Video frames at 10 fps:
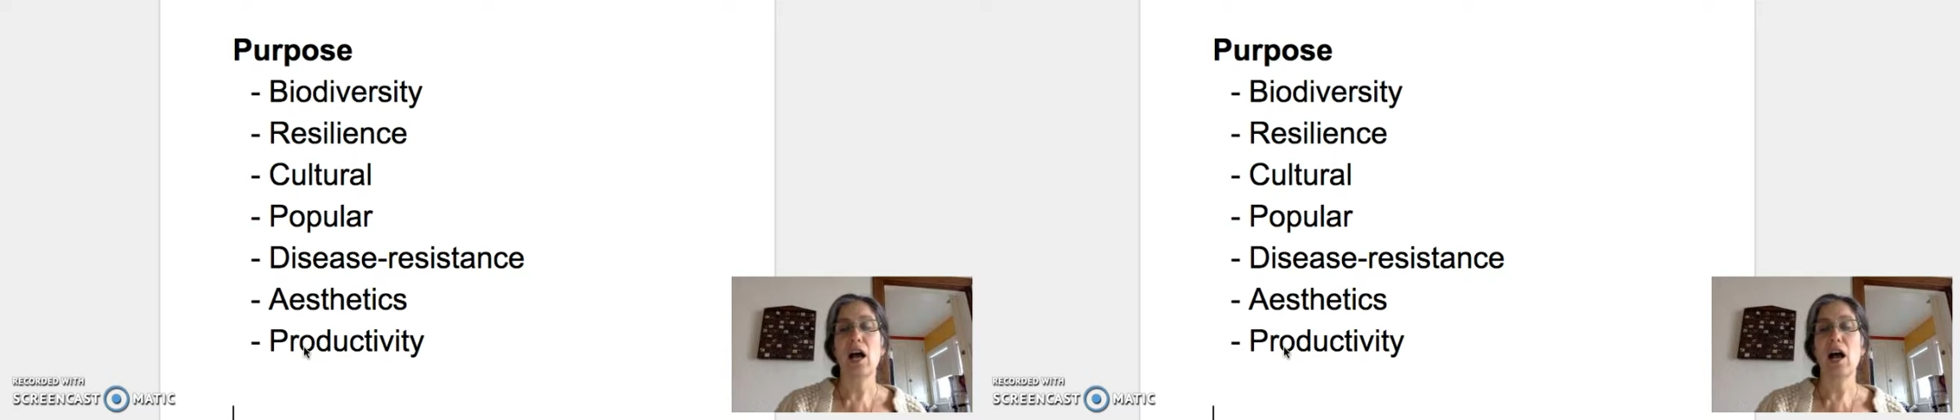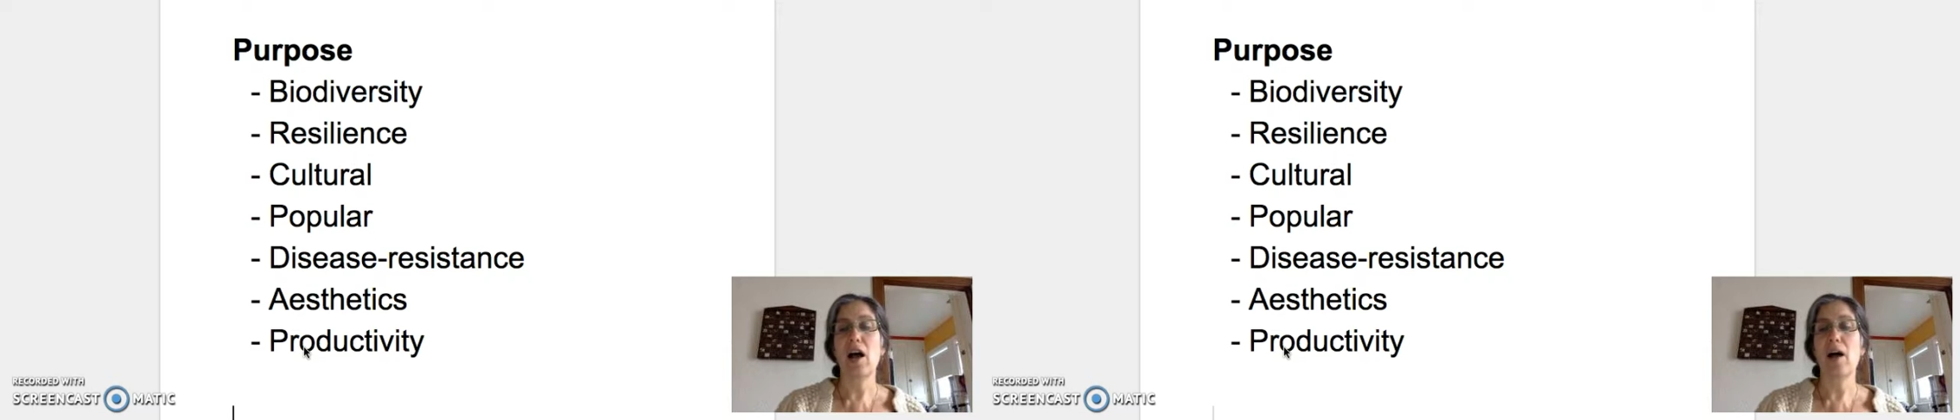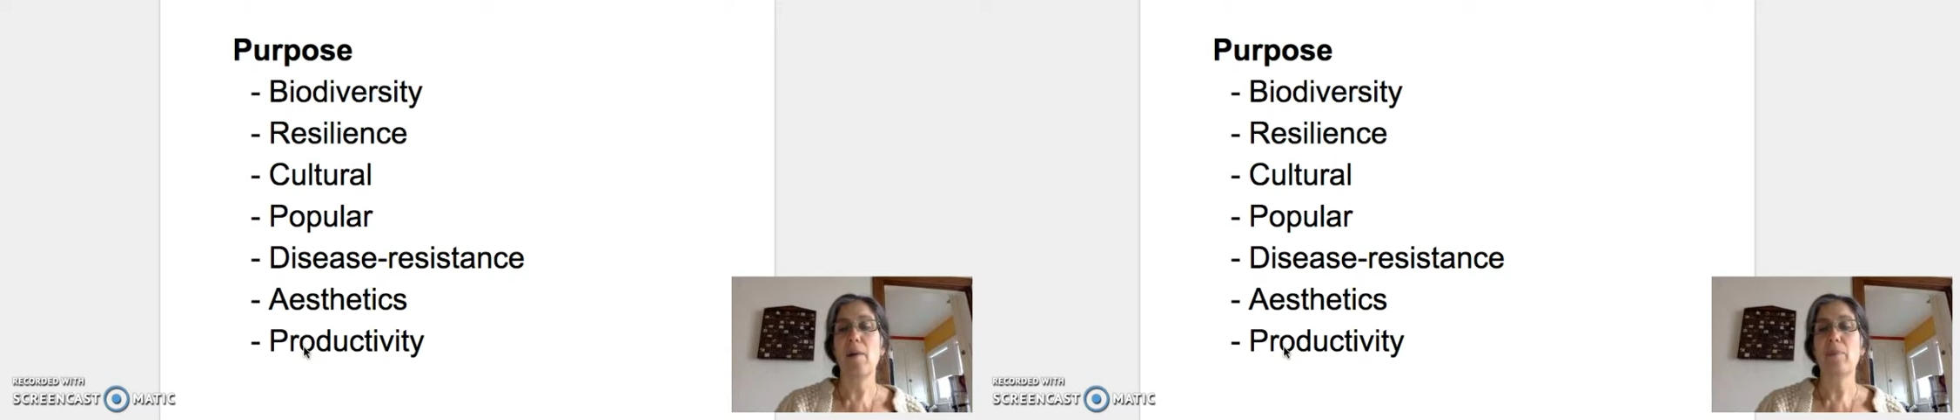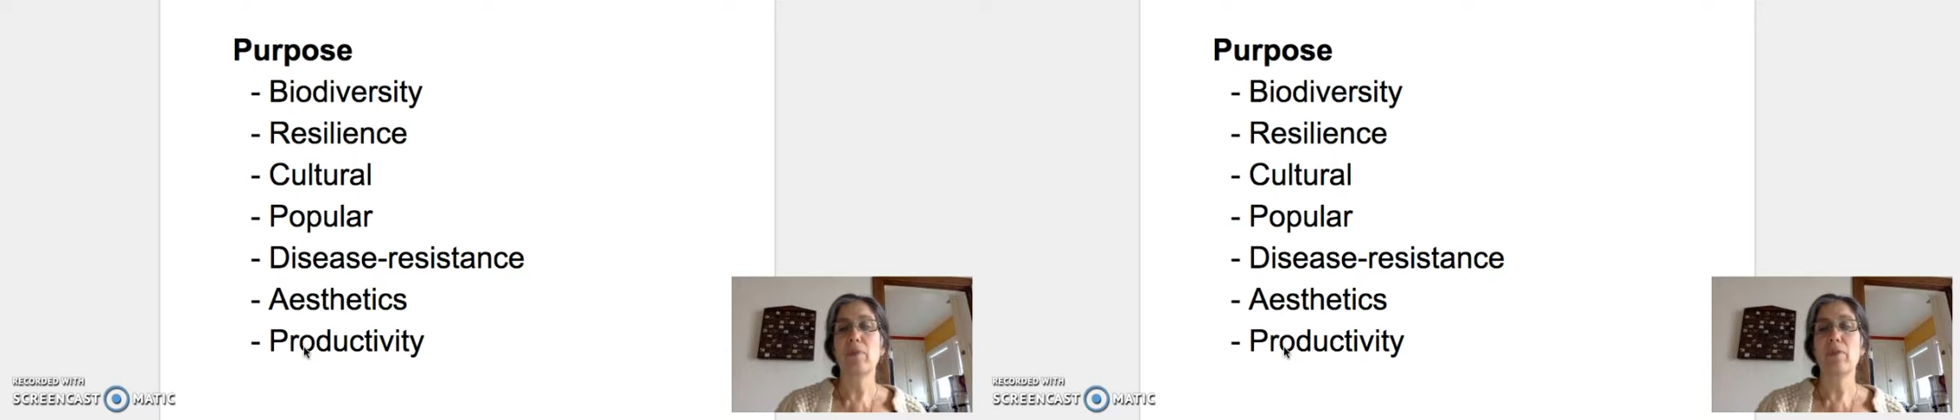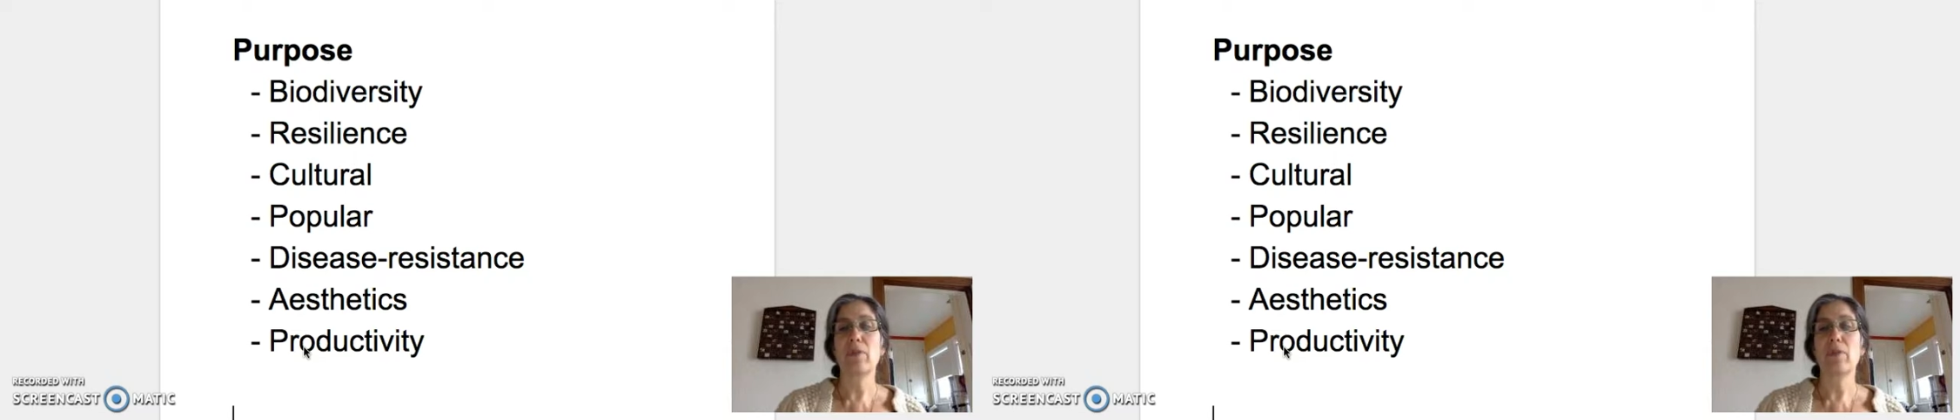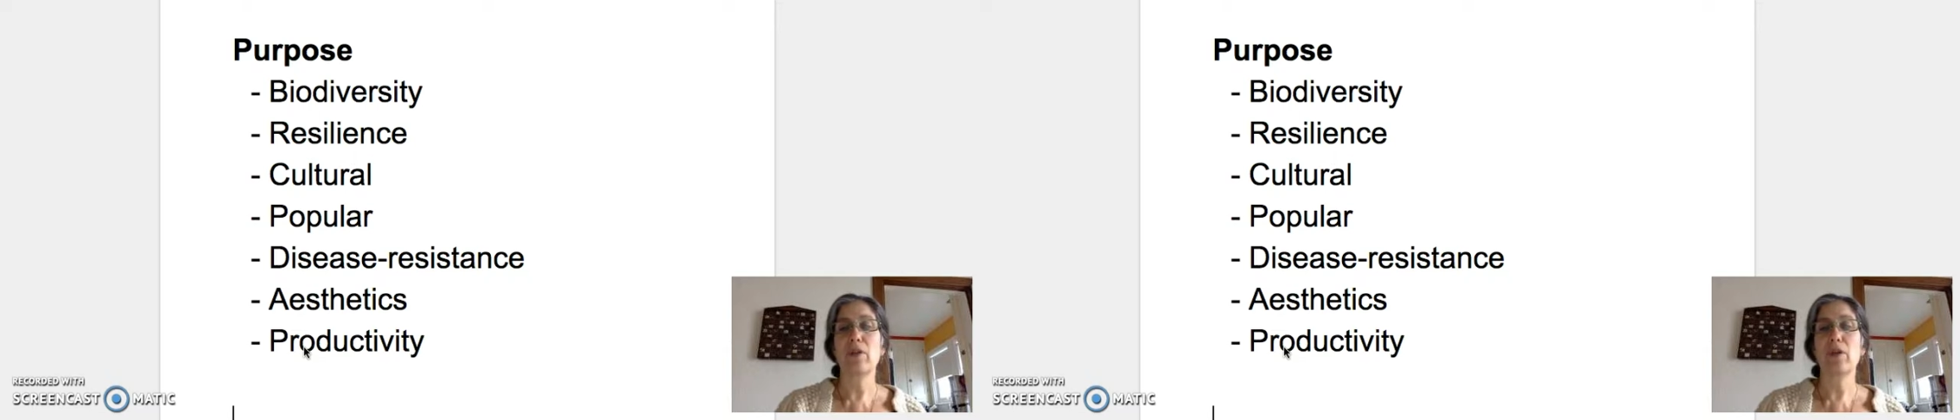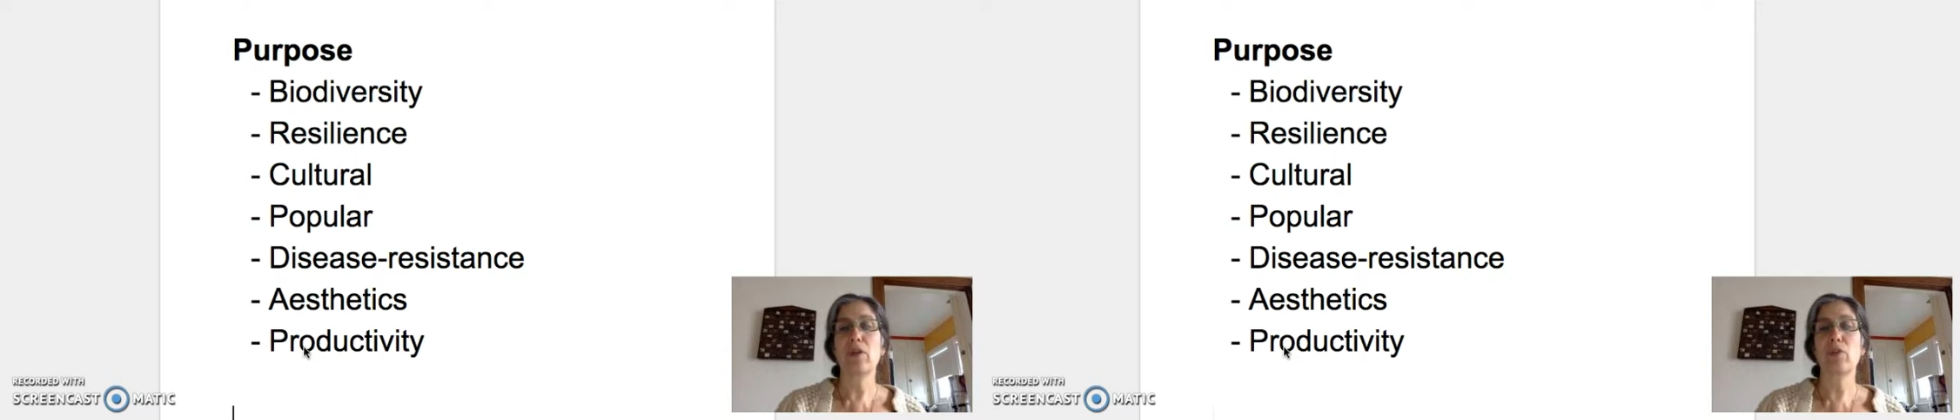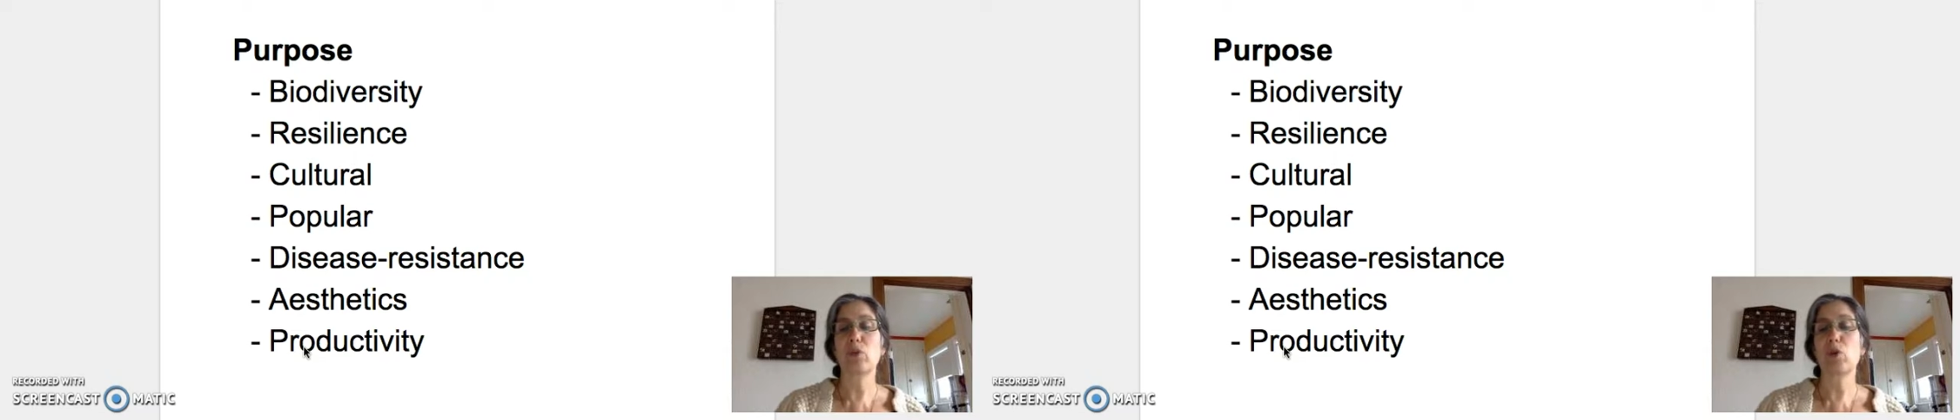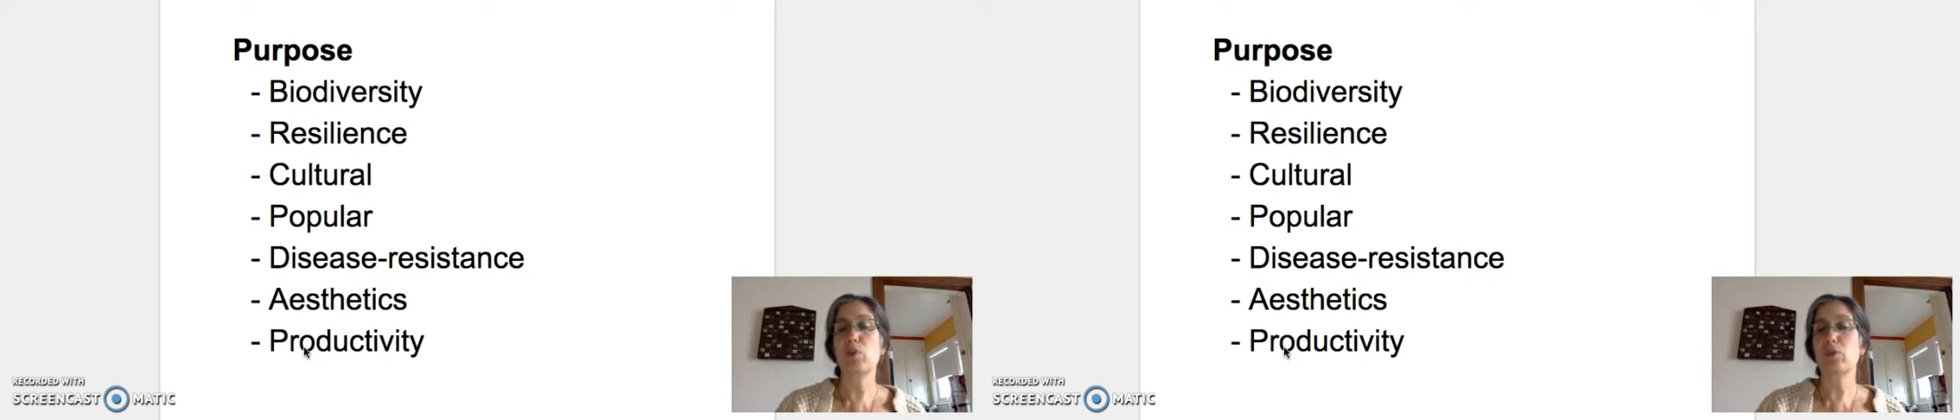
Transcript: through